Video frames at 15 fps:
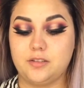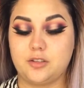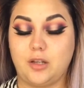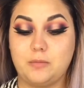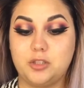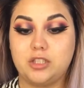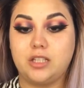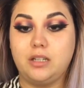So
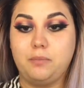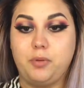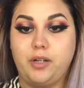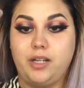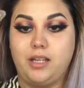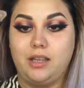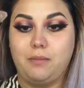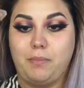I'm just going to put
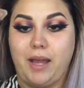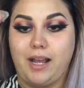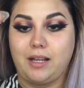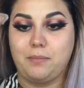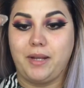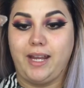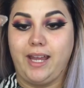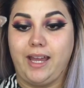it in the back
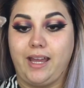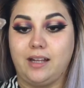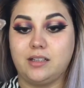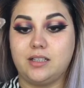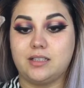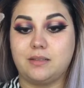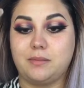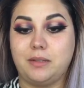of my hand
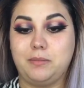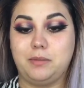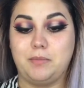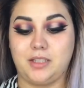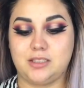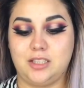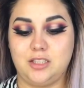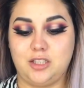because I'm going to be
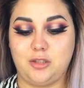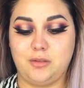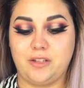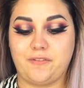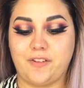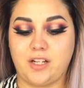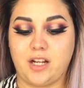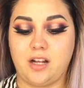mixing two
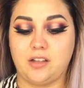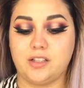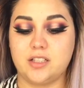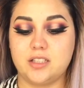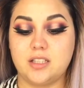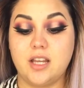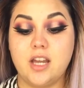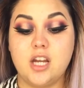different
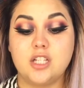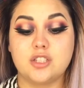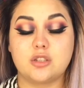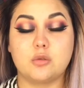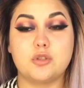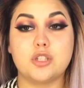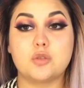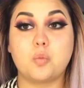colors.
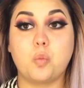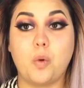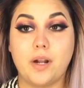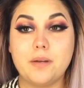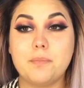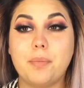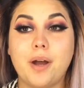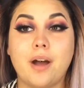So just
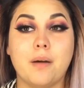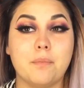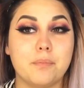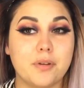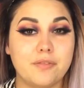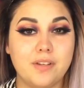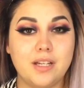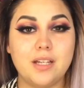one pump
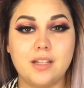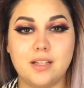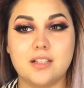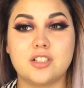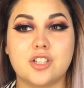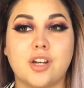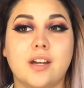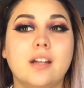of it
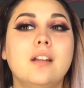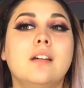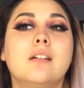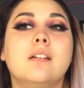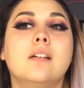is good.